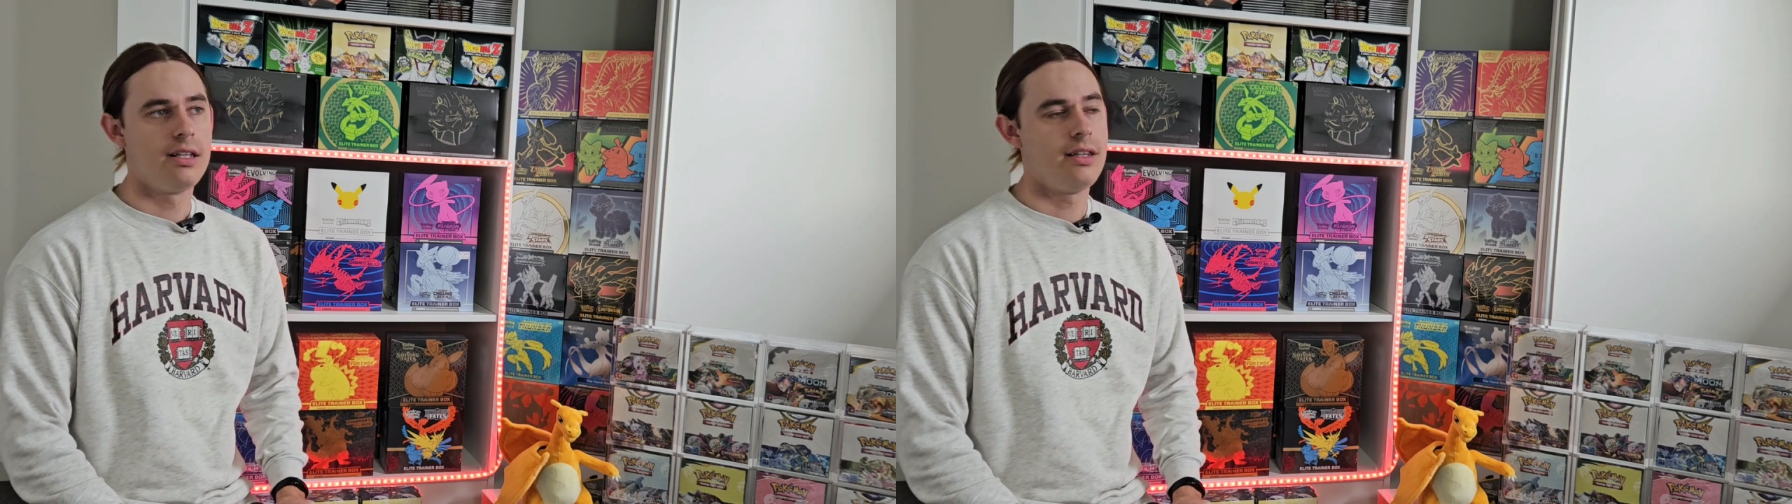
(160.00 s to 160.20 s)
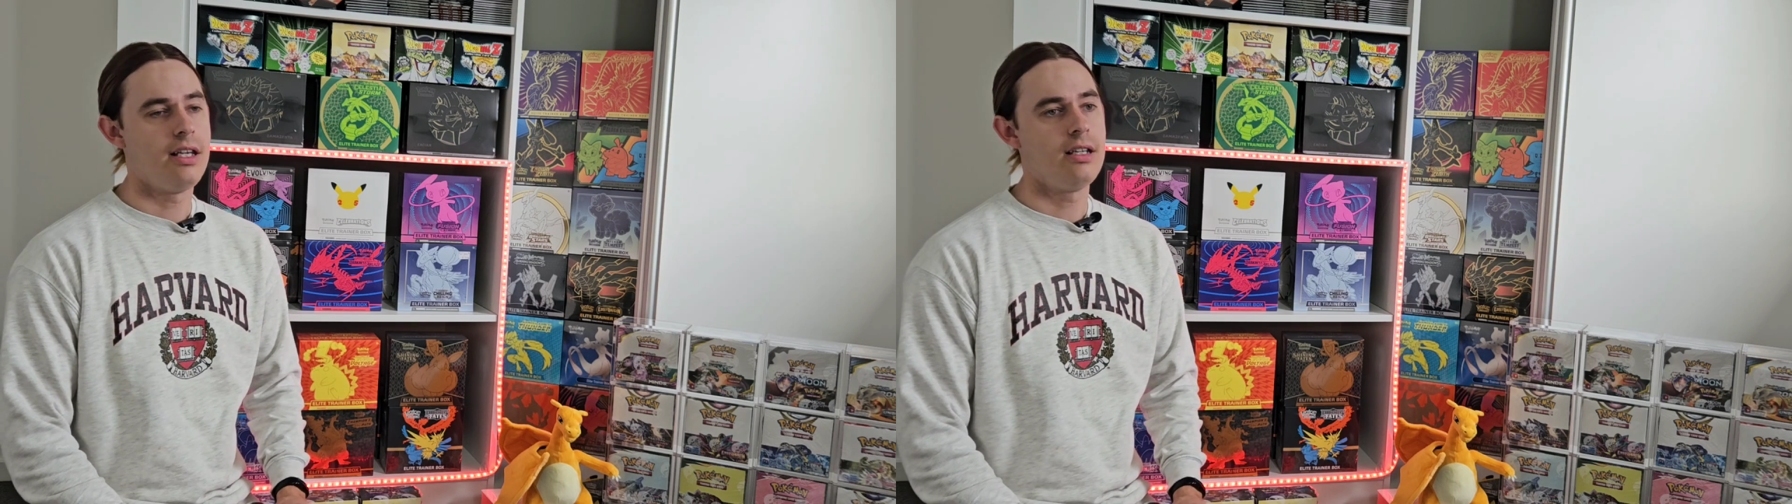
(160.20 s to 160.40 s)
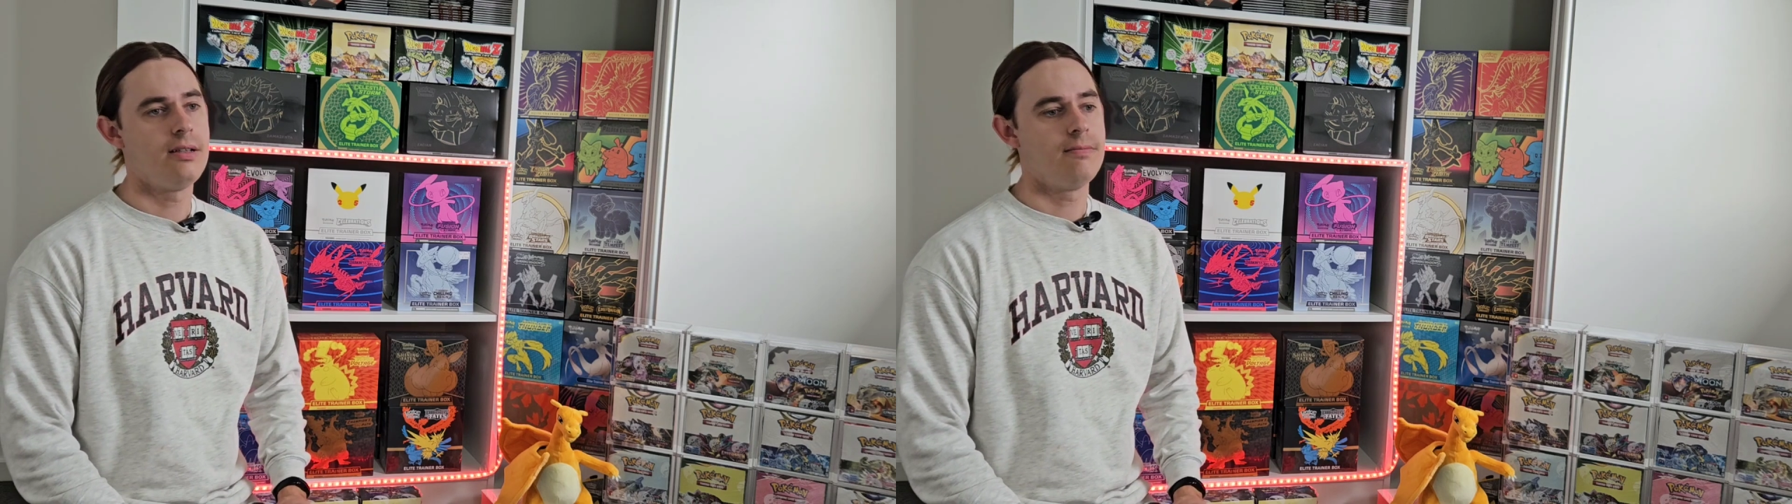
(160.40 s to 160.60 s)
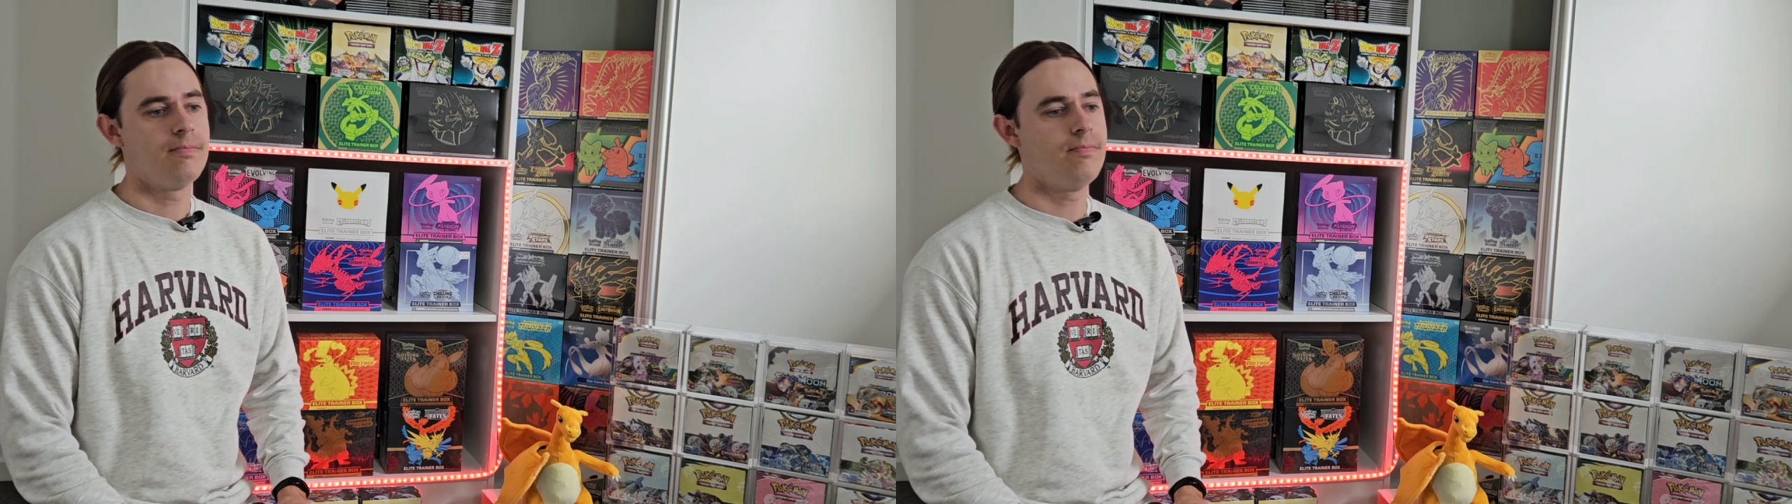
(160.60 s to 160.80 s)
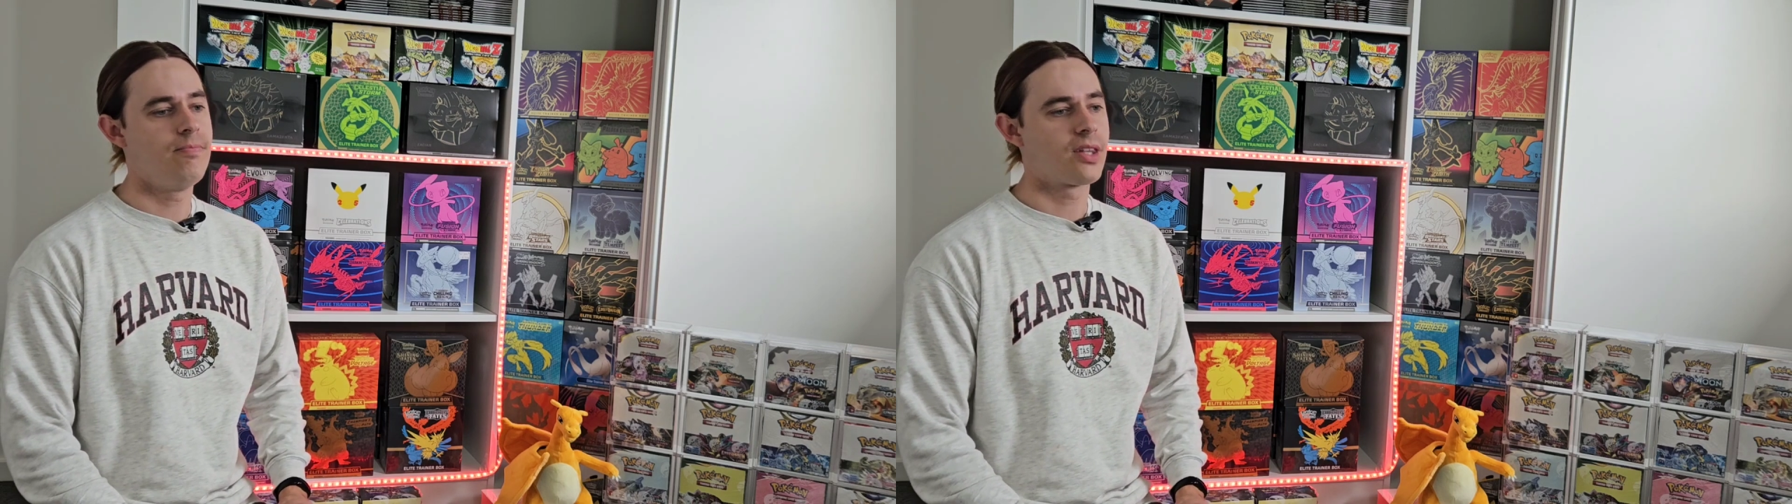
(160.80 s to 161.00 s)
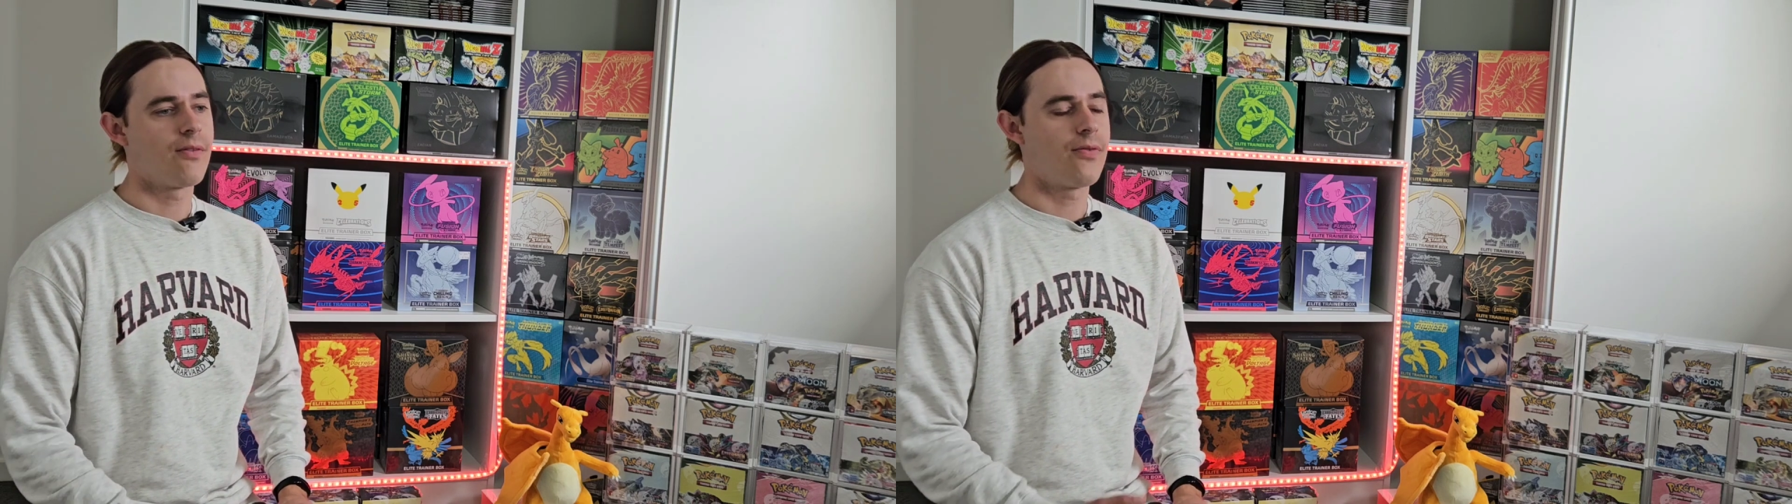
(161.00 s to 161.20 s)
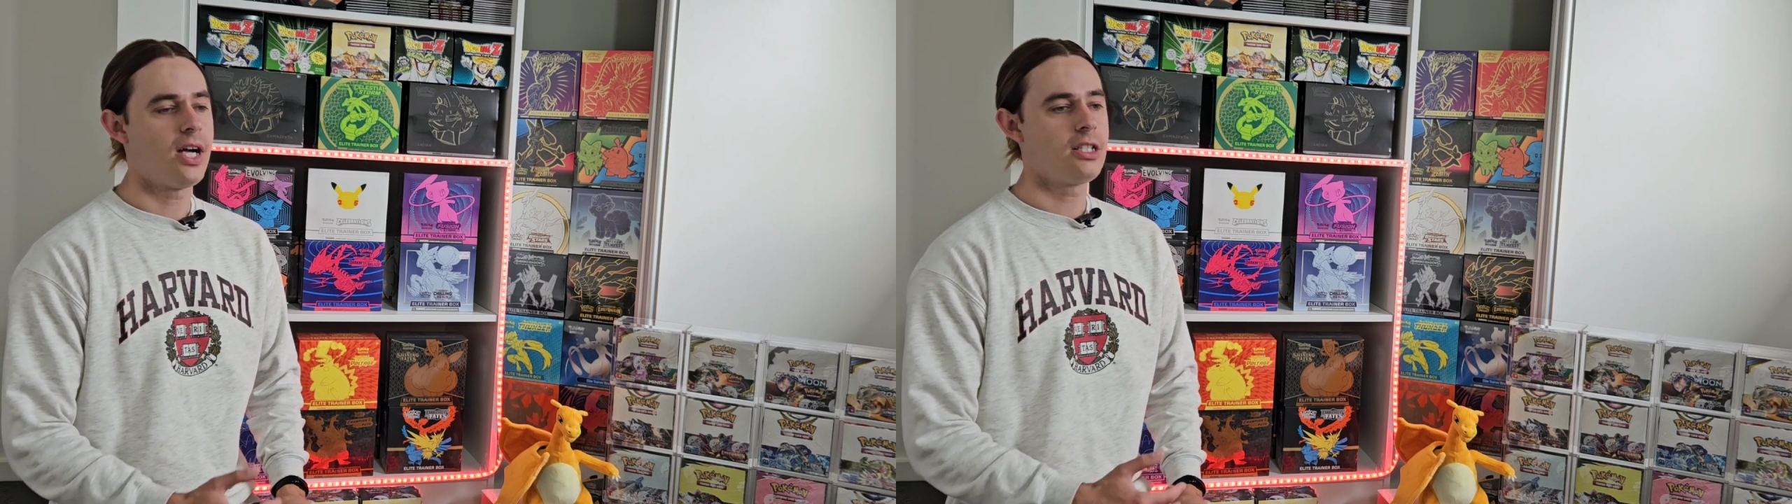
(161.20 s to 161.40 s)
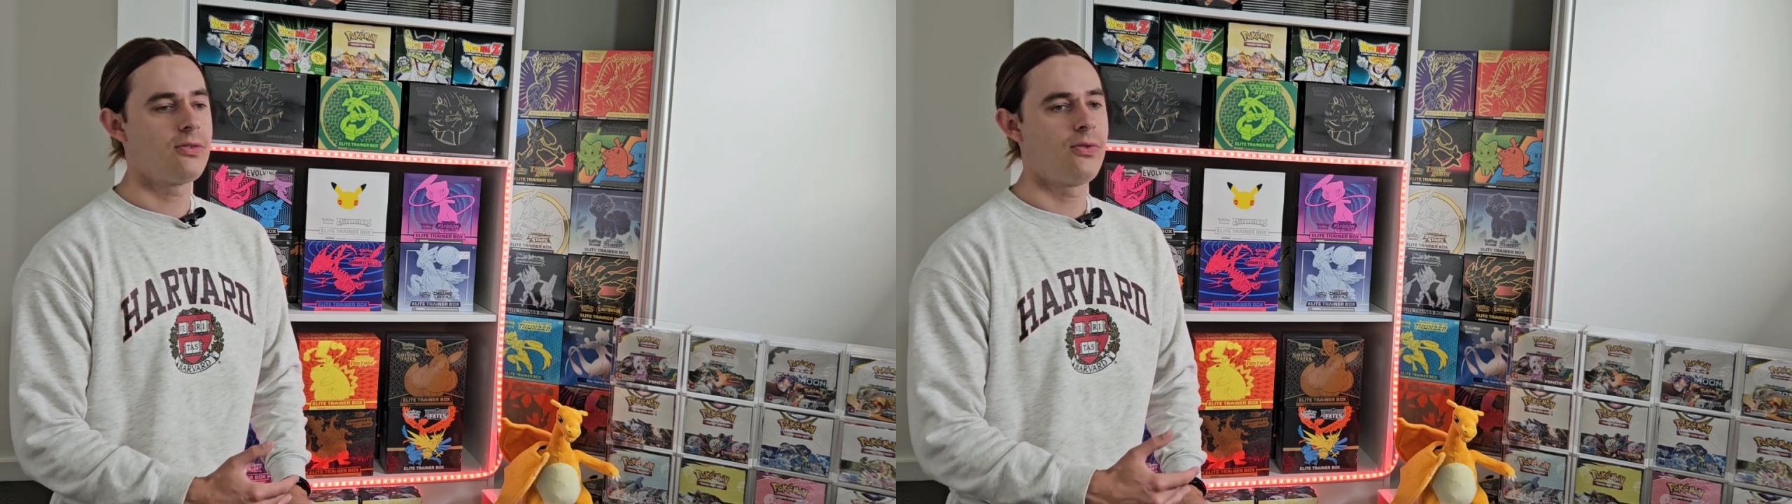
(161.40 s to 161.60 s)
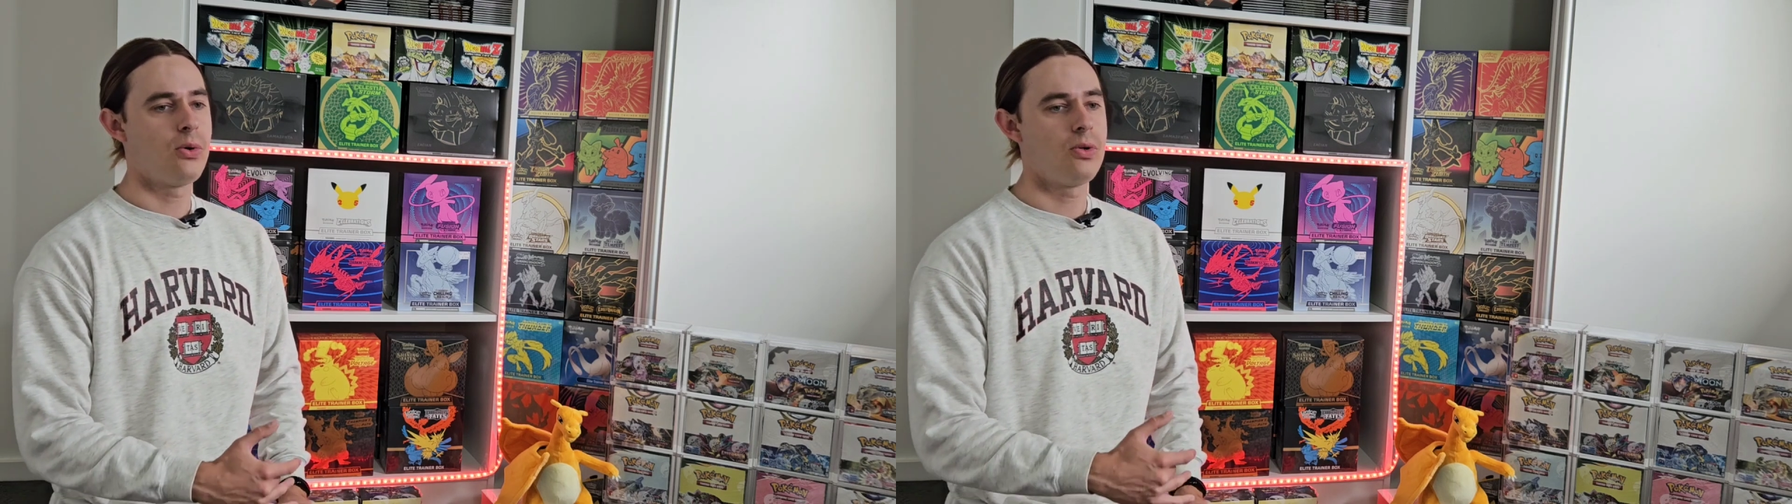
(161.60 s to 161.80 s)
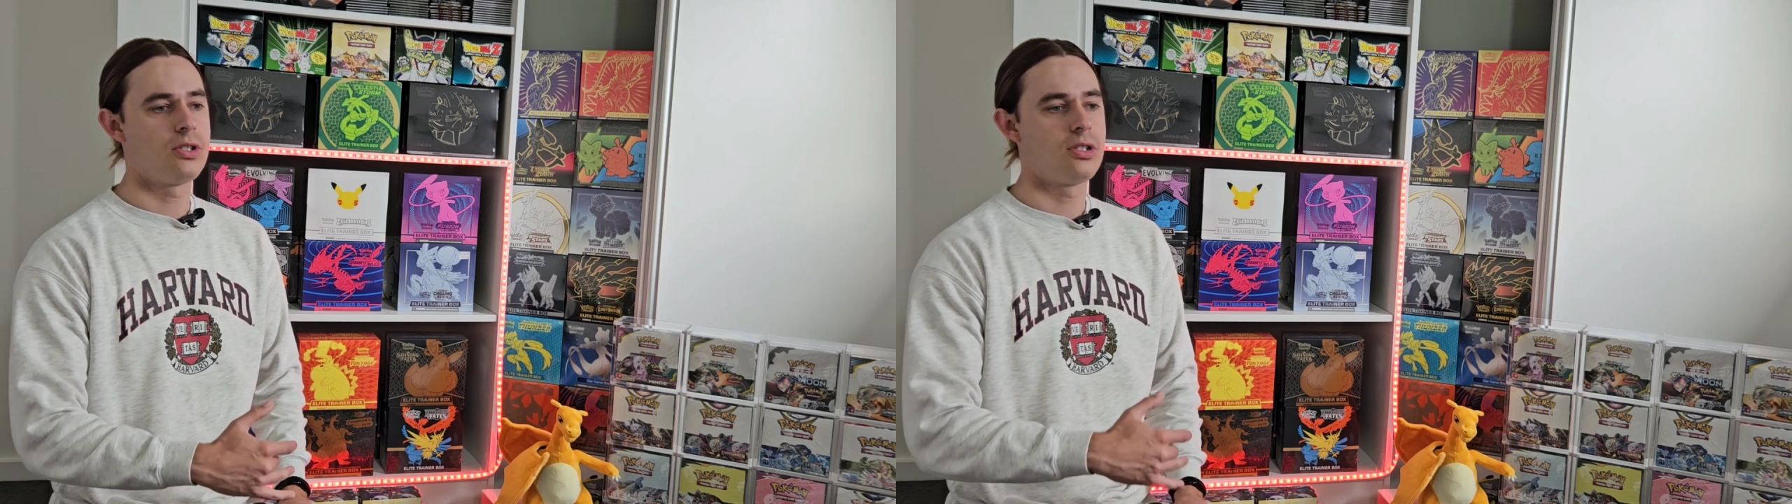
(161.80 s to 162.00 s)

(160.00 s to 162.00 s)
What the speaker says: Then fast forward